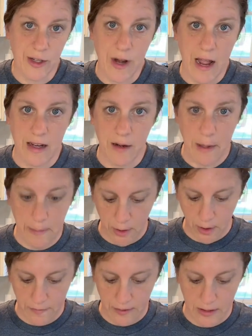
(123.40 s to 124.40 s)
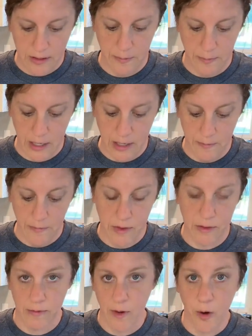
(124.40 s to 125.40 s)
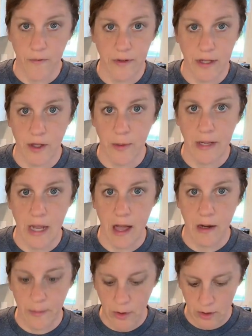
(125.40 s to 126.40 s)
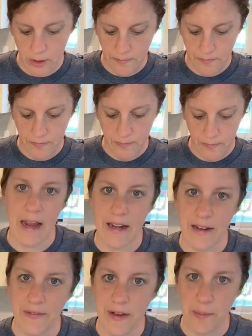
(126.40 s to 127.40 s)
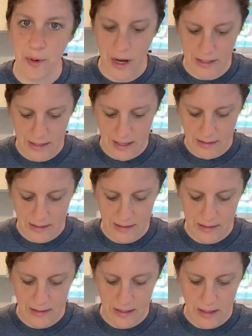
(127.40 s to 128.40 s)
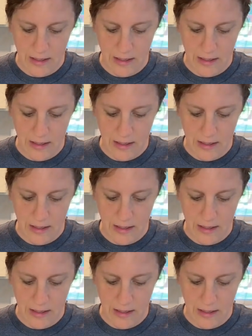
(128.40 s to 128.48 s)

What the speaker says: not gonna be perfect, but hopefully they'll be edible and a fun process.